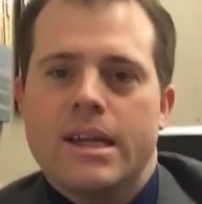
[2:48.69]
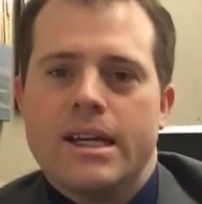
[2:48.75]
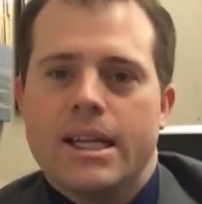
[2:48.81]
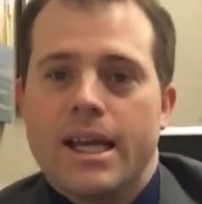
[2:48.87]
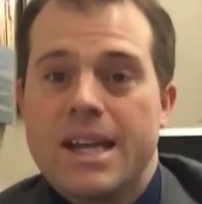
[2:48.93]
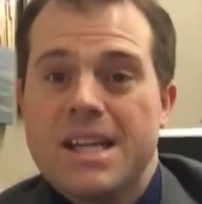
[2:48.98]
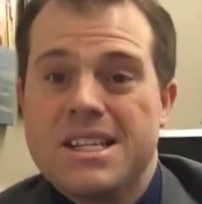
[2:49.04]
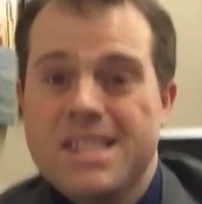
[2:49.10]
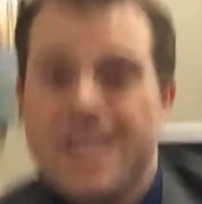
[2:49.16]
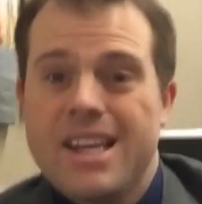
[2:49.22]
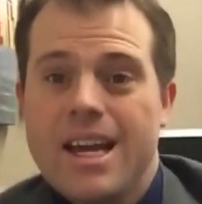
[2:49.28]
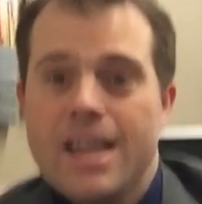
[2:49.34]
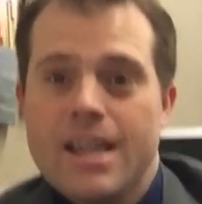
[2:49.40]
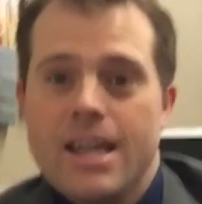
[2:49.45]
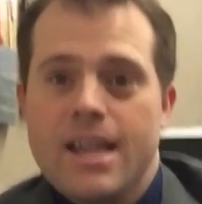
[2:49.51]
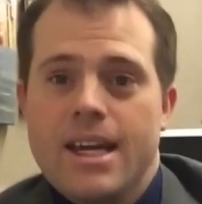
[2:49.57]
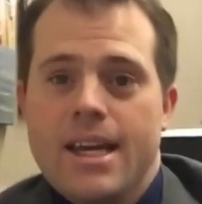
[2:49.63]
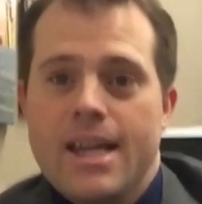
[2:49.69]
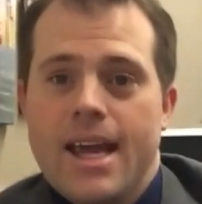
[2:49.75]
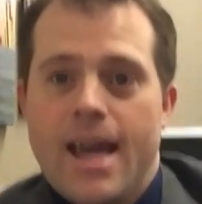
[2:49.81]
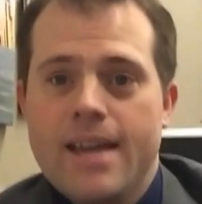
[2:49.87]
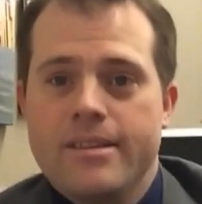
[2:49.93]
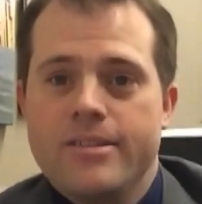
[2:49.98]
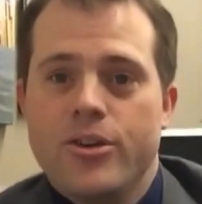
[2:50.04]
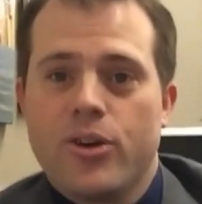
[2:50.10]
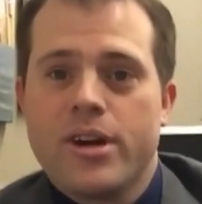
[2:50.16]
Like I said,
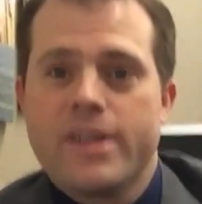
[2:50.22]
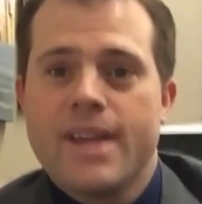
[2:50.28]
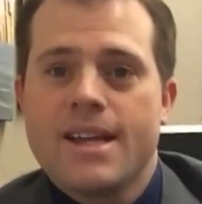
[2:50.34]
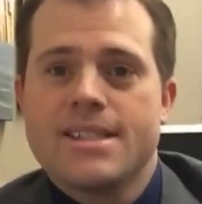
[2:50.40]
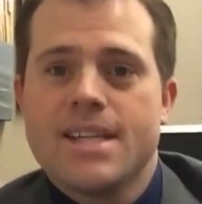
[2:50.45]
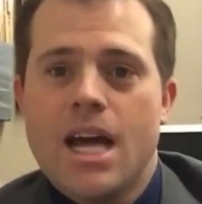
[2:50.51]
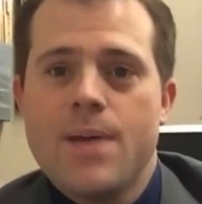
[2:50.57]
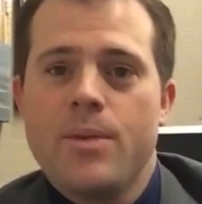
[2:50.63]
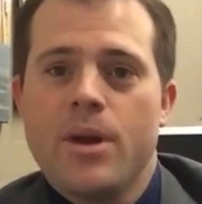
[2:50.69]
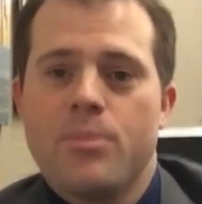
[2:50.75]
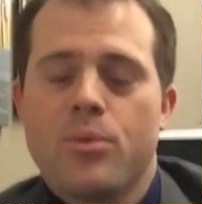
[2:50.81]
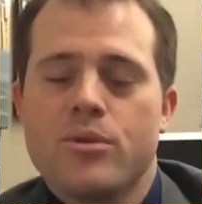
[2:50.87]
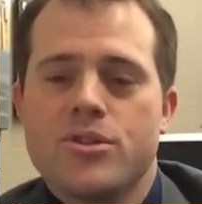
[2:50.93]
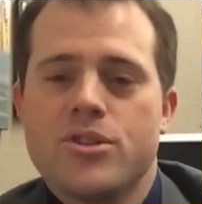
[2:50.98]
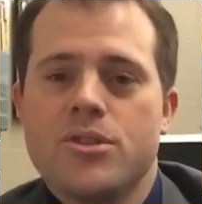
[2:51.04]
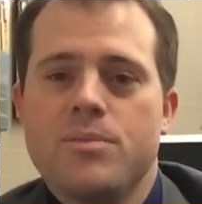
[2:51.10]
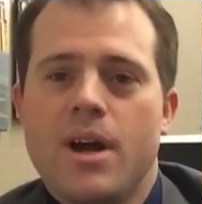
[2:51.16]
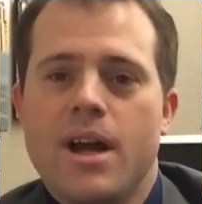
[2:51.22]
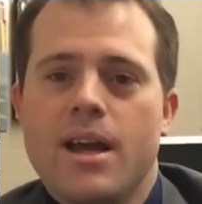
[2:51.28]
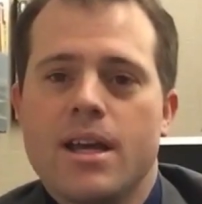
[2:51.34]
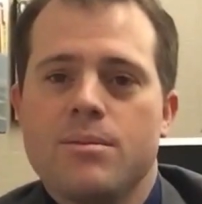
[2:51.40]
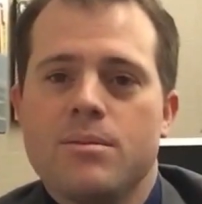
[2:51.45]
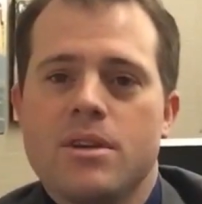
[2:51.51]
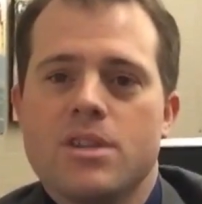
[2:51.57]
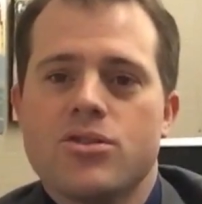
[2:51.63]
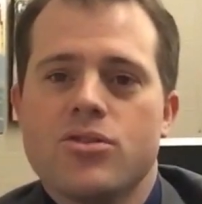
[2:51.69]
during that time I pursued my
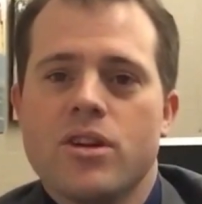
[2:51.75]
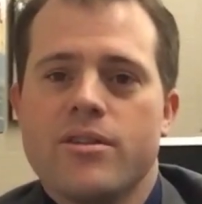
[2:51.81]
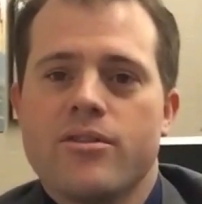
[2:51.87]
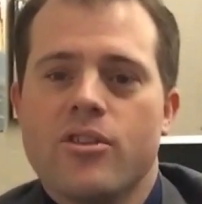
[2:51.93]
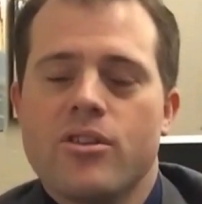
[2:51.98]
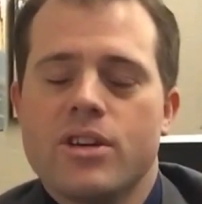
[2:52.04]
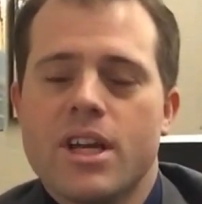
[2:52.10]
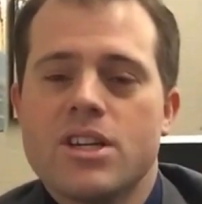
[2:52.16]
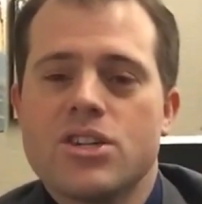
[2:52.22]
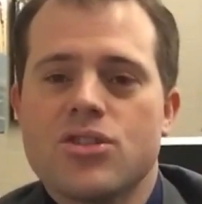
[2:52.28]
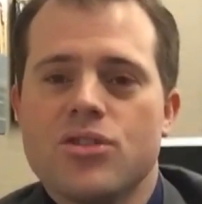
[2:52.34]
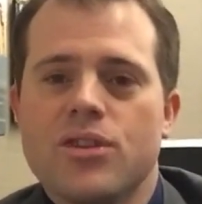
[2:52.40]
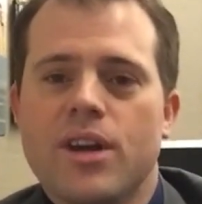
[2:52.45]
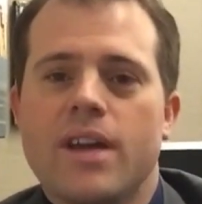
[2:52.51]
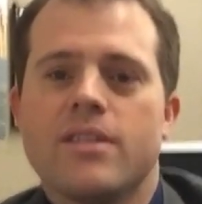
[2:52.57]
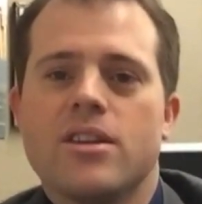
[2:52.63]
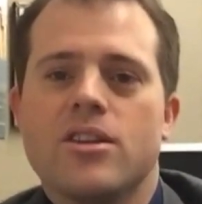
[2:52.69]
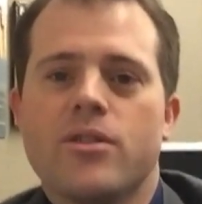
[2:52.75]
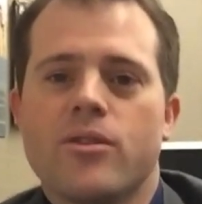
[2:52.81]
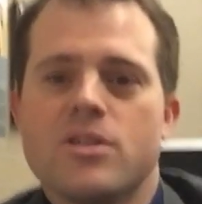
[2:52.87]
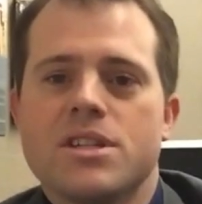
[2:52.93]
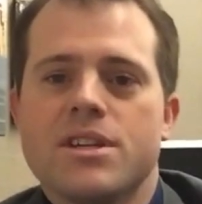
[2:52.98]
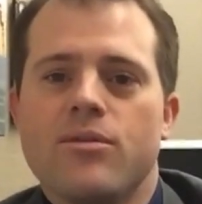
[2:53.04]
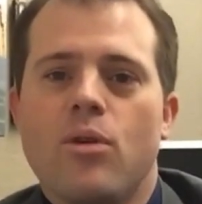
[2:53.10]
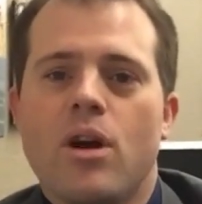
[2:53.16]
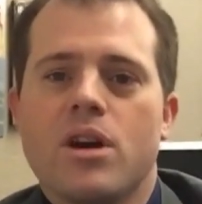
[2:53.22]
administrative credential at the
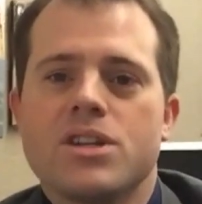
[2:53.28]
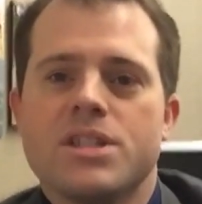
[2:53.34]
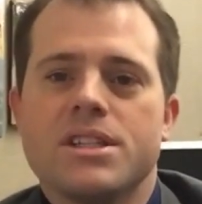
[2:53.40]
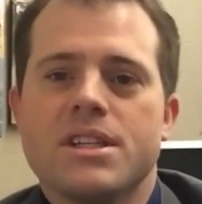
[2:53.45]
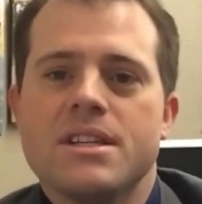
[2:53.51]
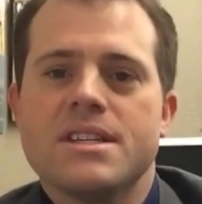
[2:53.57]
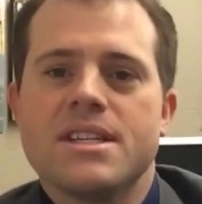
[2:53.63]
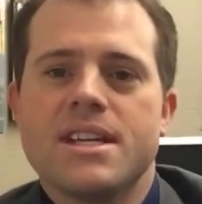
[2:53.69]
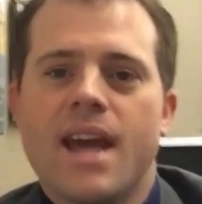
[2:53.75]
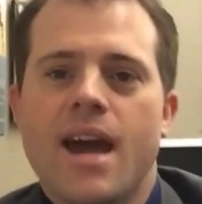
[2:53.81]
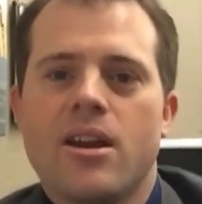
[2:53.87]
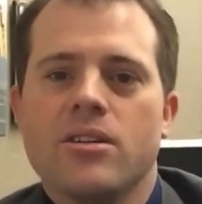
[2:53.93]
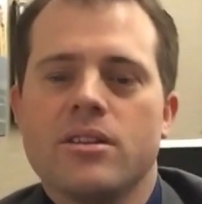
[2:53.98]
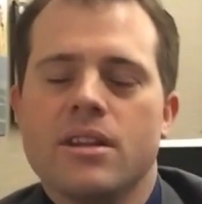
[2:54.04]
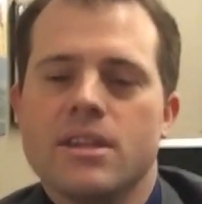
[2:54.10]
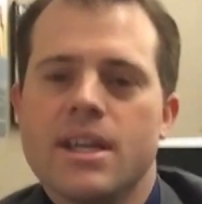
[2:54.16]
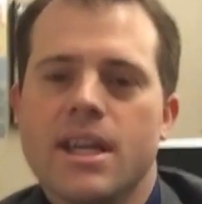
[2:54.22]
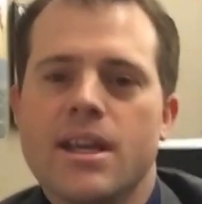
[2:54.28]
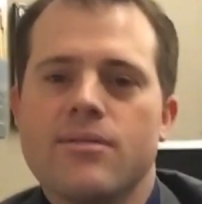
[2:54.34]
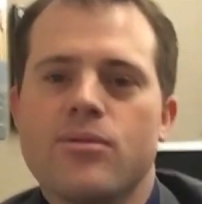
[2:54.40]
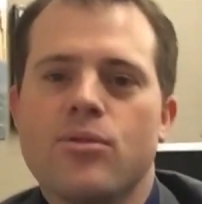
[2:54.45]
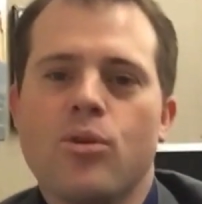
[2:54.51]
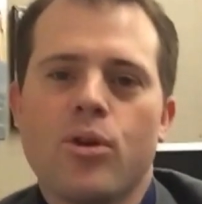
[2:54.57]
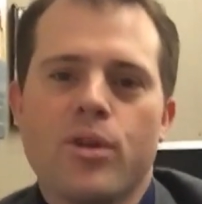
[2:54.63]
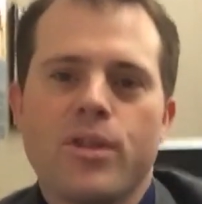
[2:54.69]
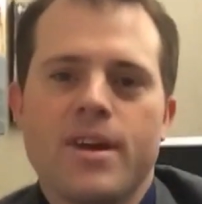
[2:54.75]
University of Washington, Seattle in the
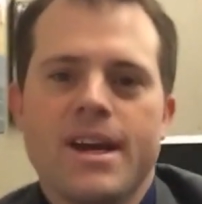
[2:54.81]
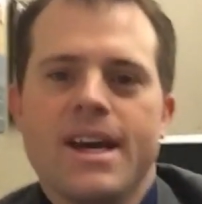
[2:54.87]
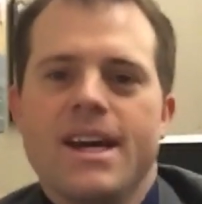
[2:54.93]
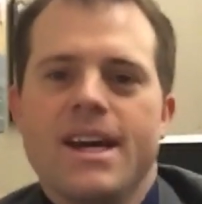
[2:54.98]
Danforth